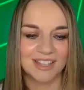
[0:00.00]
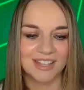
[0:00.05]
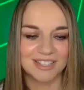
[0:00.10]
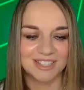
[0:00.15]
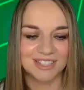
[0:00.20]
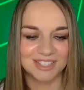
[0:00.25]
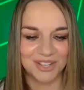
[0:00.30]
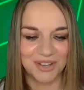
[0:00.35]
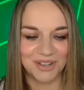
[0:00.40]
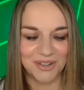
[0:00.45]

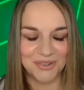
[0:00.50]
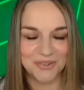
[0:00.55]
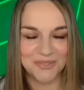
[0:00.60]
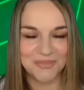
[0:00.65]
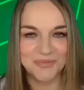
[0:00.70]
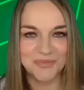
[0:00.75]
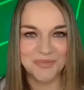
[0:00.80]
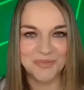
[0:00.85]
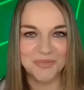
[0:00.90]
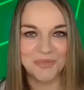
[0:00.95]
So,
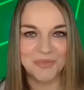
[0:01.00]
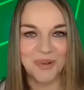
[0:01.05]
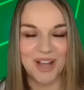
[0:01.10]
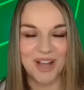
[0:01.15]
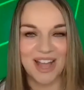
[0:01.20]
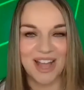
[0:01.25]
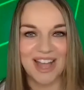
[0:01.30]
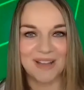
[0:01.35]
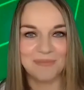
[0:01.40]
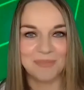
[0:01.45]

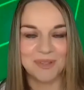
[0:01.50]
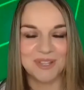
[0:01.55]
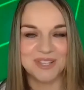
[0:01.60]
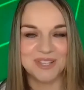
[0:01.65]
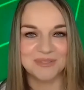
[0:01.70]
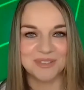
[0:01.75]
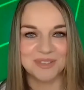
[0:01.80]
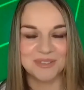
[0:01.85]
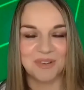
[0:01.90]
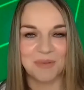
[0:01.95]
what
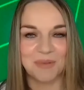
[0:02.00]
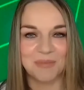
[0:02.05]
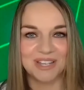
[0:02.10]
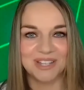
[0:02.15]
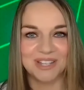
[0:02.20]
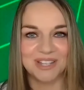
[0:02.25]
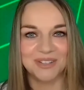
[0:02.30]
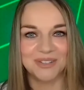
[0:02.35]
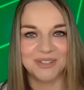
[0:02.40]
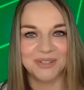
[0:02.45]
happens with
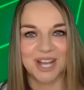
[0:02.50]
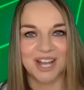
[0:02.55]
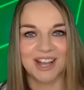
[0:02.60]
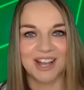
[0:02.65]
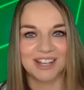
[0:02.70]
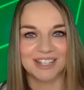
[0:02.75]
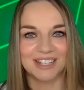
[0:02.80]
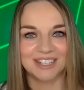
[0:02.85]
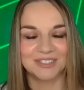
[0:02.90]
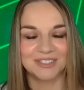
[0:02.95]
Romelu
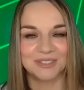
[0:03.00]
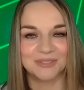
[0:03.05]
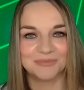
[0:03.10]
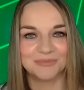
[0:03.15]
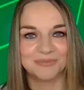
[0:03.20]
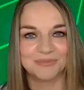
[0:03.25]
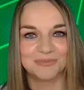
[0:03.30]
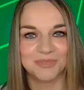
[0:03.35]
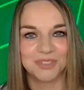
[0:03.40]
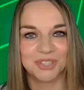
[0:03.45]
Lukaku?
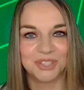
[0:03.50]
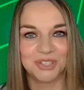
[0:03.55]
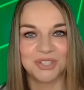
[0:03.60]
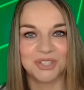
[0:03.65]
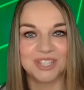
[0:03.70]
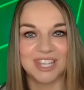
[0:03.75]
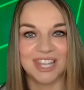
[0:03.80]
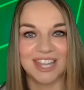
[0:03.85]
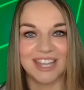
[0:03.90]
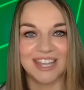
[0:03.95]

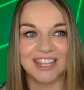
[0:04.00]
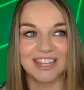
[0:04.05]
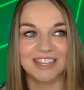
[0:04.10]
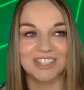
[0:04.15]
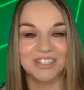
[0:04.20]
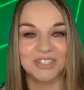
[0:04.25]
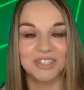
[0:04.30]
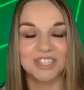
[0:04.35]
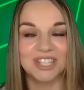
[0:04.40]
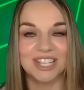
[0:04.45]
Should
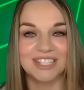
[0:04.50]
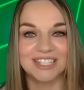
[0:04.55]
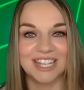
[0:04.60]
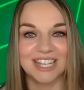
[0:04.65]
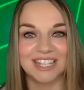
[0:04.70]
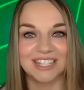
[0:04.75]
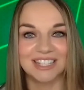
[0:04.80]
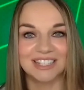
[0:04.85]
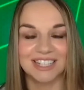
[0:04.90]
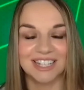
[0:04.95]
they should they
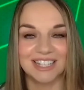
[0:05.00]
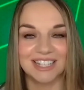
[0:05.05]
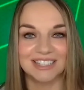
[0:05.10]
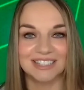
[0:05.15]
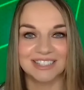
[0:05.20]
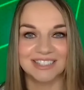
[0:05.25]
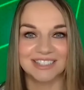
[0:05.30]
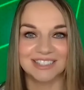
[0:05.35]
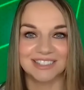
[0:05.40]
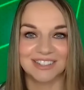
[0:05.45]
take a
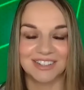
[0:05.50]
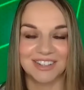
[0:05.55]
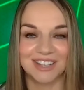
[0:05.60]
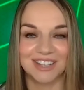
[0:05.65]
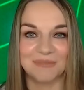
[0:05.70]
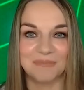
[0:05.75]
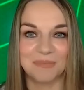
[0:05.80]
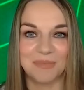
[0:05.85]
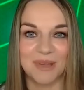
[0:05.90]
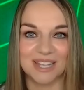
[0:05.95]
chance on
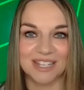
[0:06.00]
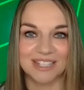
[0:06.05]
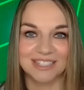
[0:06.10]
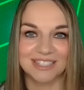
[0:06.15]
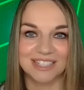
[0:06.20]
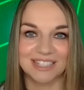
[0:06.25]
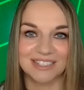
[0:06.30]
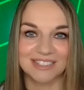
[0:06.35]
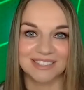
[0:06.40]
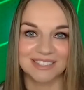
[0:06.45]
him back
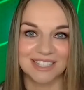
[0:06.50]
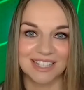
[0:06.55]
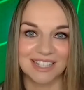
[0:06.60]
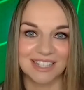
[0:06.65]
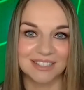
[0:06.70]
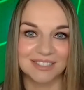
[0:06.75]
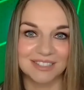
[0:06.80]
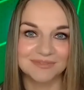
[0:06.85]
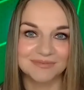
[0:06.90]
at Chelsea?